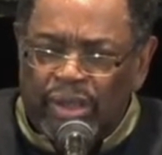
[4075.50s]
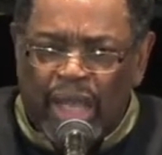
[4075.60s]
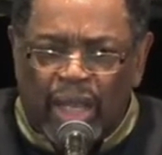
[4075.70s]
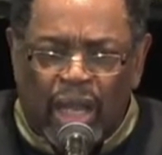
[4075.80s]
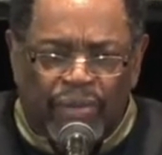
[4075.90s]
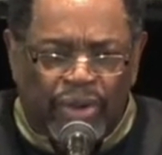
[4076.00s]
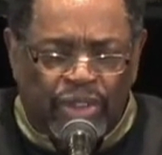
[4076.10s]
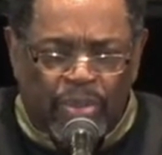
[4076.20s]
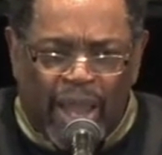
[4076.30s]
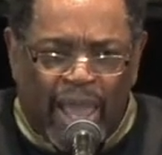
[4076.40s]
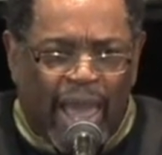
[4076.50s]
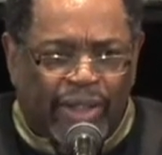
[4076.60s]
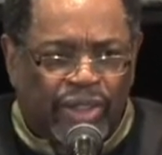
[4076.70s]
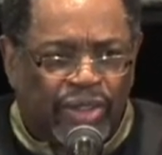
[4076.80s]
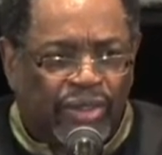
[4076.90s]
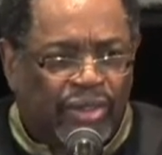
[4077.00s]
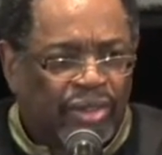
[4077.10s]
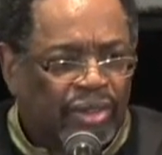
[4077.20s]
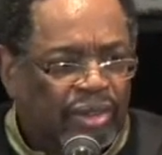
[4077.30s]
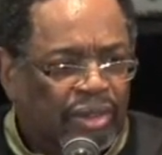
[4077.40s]
that governs my
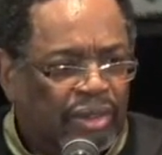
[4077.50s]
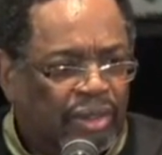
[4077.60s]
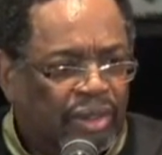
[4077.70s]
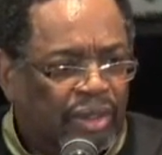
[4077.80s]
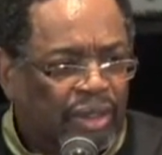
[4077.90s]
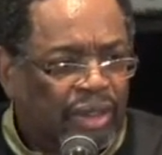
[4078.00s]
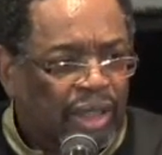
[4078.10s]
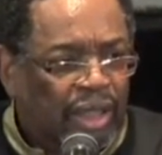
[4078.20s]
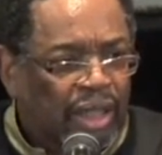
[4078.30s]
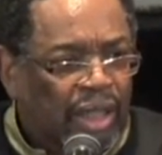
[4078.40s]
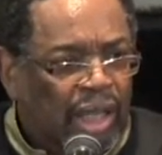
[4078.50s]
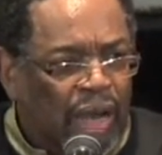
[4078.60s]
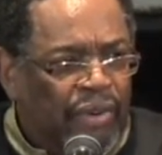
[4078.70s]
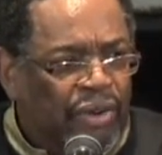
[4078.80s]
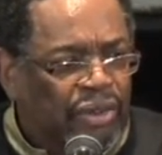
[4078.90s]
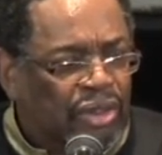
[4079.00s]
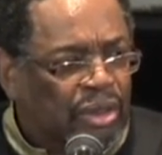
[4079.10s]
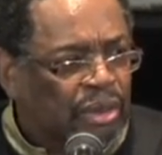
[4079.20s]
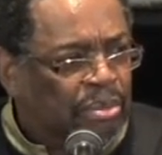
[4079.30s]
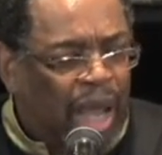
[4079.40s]
actions,
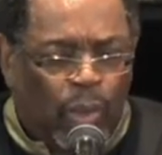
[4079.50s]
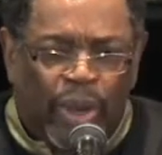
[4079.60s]
governs my